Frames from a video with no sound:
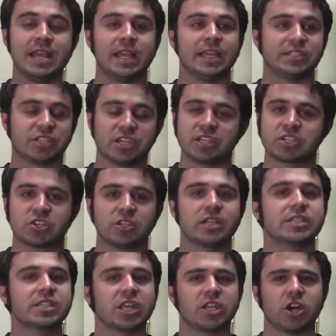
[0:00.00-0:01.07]
Is it as good
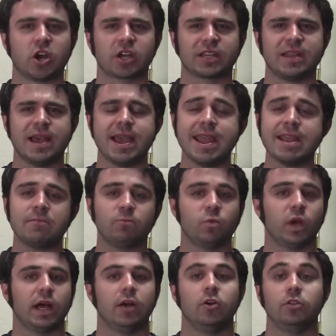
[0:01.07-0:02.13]
as The Dark Knight?
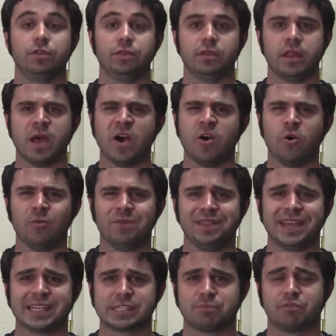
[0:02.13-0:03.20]
Well, no, but
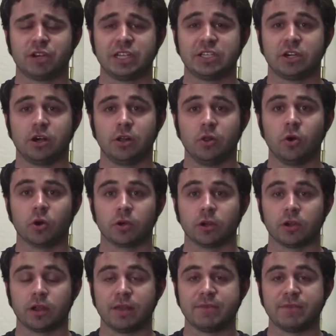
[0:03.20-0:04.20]
that's a pretty tall order.